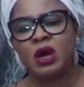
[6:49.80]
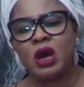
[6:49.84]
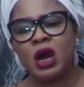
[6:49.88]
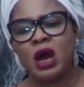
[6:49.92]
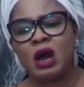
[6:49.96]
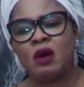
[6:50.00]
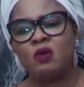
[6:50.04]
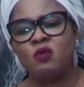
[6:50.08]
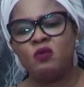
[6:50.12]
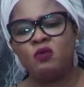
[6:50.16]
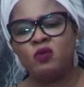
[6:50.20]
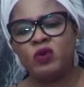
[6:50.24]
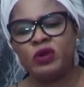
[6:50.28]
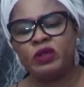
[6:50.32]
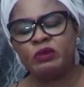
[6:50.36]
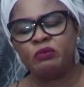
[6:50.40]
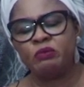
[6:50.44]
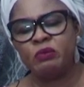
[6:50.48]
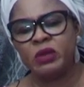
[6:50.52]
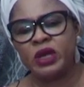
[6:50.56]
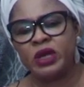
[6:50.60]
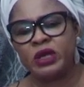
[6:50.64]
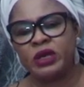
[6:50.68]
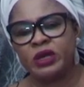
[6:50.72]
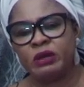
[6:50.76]
and with
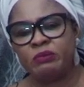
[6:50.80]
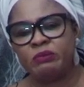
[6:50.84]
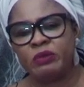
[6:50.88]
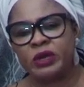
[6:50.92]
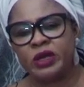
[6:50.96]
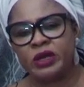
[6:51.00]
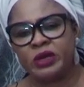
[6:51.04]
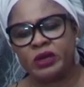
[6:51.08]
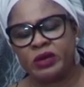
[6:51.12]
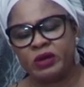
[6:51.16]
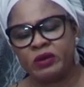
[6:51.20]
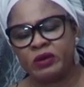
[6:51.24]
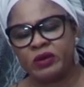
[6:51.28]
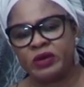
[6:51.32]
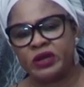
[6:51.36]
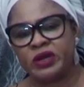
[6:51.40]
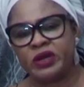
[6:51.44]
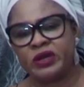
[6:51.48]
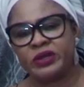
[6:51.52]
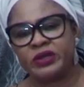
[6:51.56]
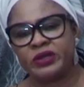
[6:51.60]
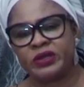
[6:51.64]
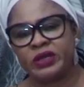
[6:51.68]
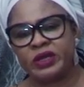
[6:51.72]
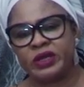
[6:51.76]
many, many
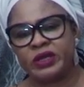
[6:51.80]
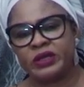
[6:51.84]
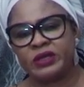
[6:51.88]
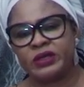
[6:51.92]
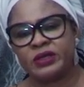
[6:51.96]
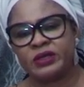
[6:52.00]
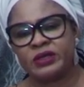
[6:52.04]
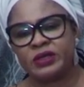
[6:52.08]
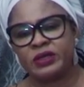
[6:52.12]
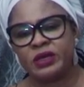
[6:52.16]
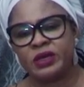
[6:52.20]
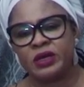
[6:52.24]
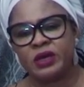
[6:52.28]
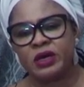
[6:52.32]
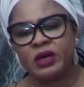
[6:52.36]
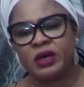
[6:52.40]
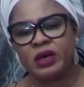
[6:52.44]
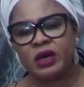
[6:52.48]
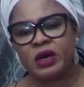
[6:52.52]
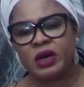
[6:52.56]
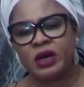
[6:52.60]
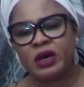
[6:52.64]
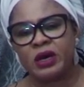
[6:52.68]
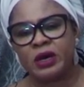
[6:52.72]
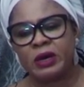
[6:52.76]
other things.
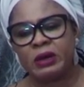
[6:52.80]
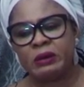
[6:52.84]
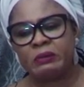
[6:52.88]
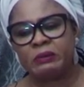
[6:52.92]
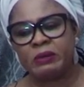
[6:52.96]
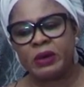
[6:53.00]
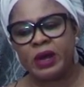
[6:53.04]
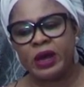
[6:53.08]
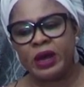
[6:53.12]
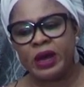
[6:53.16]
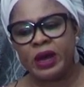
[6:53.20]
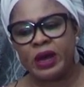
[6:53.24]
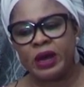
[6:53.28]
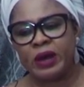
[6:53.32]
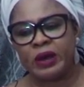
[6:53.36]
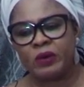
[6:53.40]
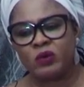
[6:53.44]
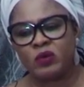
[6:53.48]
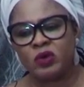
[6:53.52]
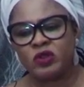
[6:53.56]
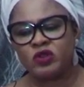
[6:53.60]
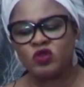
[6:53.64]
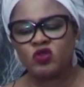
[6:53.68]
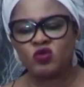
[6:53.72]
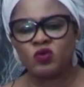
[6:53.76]
I
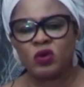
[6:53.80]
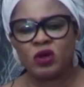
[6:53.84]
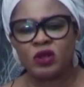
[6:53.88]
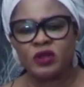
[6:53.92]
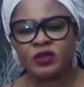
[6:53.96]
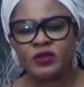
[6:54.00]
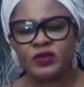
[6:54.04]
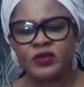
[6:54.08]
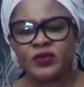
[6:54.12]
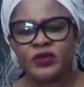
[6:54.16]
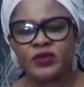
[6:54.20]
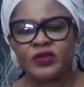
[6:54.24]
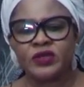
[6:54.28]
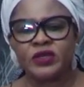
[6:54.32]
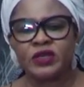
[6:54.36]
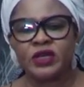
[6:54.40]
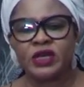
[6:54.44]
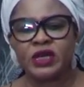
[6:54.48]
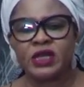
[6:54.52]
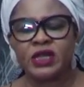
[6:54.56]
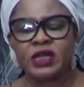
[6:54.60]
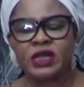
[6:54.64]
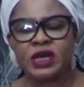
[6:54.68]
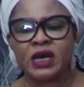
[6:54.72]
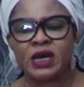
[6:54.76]
want to also
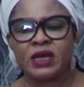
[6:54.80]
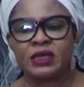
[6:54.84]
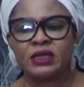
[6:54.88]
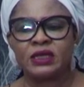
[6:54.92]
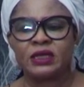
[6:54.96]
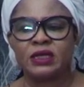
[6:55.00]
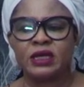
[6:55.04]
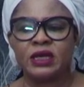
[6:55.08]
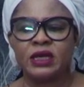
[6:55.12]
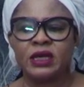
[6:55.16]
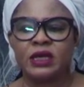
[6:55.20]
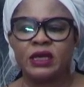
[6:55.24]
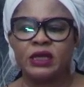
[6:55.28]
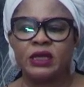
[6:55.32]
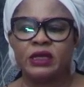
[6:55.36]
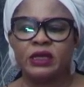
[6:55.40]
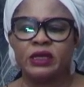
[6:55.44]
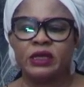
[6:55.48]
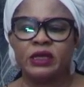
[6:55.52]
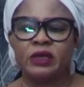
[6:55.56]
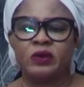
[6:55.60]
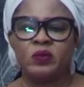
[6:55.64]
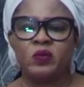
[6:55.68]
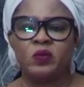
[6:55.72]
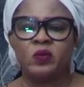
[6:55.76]
say that
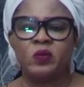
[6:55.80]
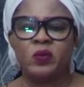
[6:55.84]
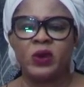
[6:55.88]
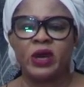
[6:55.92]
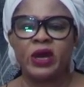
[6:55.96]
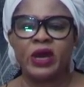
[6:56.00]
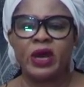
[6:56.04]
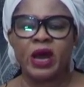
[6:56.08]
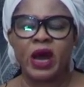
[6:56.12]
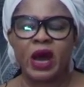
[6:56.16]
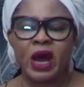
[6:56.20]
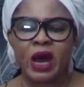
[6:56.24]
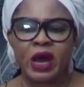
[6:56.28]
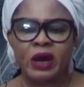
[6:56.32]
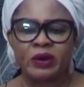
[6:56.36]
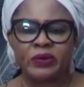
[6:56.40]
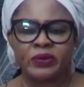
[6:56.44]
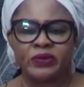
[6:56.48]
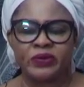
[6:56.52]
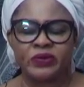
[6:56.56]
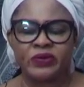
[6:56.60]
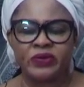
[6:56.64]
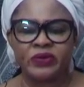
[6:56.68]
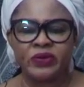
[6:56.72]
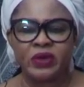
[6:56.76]
the
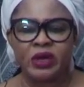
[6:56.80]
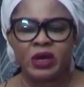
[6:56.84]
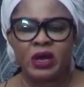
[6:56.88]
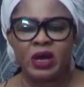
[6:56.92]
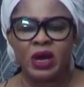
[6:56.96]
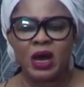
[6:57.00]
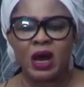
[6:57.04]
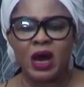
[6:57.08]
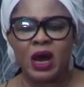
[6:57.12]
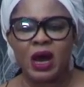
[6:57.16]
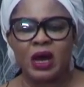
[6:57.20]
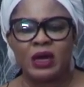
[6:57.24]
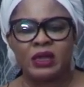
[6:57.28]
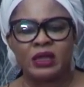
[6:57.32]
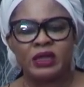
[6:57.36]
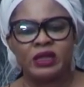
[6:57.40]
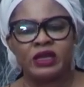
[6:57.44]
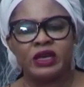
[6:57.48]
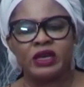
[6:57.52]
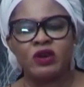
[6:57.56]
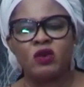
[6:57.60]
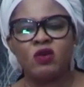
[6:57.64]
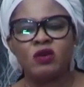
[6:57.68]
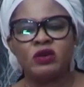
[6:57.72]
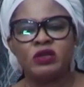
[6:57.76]
warehouse and
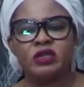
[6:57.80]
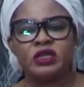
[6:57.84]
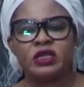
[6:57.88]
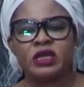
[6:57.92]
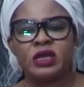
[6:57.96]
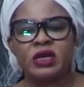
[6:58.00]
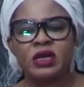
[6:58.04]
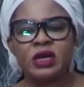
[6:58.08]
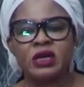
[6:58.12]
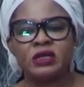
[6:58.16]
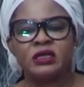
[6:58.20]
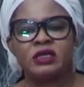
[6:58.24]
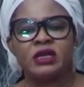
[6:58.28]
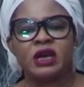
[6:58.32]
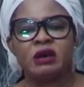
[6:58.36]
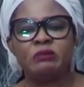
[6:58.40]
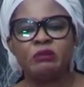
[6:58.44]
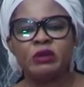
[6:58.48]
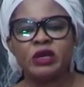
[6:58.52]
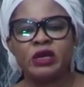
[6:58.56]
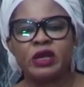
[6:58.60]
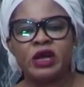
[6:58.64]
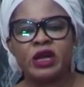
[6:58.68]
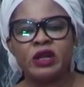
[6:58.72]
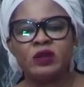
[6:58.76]
the container
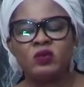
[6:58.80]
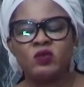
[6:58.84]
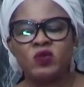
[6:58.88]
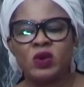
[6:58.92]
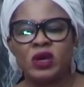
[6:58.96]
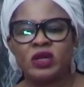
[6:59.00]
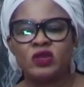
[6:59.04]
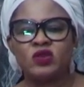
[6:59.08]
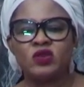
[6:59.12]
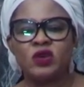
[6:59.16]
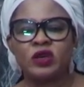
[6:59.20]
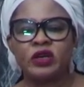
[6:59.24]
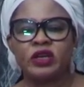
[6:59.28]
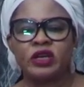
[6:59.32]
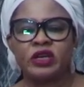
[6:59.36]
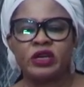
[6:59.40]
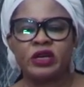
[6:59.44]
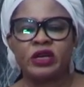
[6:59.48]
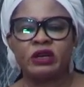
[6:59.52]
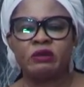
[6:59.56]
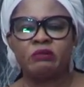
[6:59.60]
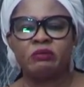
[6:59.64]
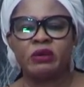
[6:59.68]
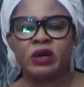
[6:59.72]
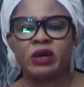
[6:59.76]
terminal we are talking
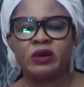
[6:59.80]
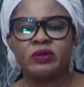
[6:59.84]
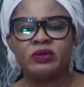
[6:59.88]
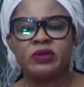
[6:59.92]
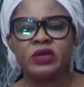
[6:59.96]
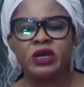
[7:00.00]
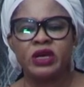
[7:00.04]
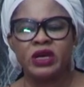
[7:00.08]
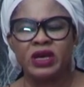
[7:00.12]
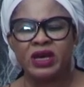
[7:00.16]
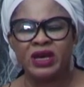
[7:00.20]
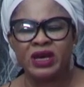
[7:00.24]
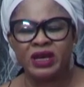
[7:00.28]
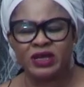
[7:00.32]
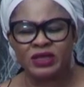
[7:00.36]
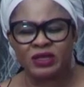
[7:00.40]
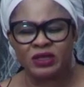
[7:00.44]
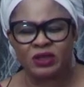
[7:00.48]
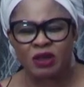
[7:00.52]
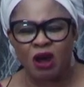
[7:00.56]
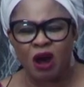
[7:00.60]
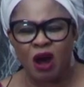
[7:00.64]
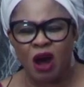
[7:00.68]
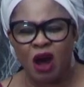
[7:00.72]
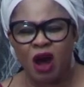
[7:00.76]
about
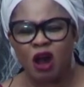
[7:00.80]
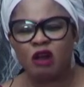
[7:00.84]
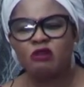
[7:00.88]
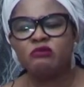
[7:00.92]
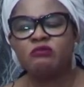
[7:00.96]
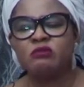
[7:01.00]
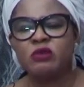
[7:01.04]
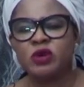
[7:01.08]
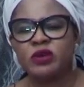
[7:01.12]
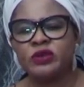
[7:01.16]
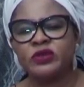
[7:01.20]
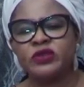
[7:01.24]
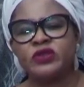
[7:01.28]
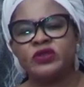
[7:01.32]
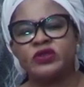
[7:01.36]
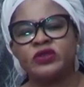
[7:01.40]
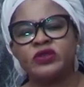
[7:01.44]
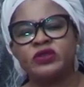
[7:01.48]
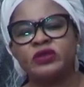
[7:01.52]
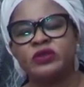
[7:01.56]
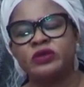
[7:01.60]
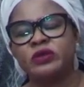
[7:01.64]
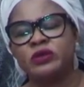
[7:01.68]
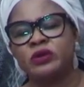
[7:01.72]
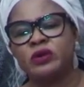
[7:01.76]
is
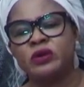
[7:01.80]
almost